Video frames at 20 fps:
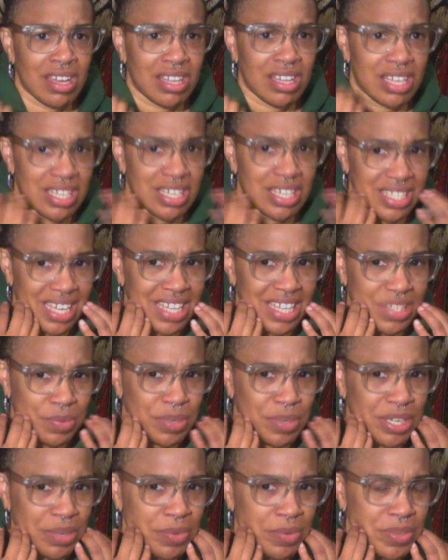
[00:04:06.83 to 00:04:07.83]
because that's when
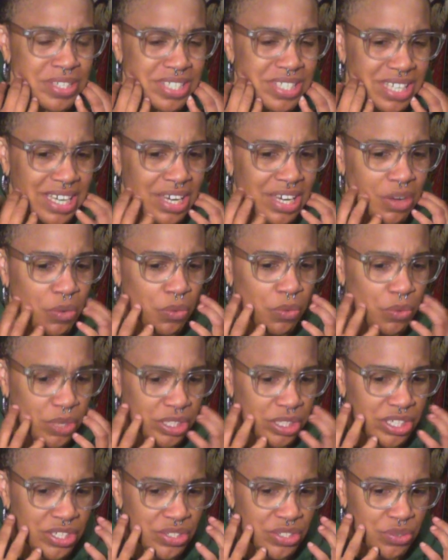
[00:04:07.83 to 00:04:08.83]
it was like
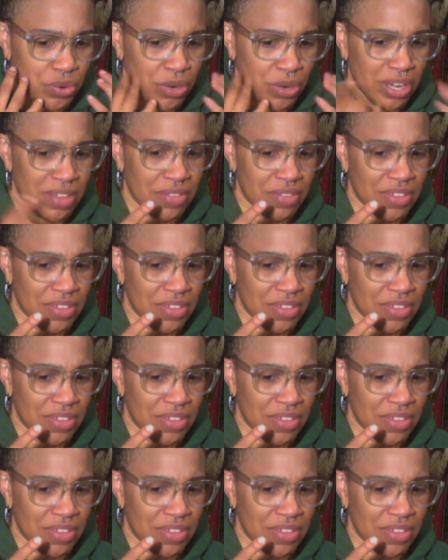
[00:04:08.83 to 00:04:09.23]
really sore and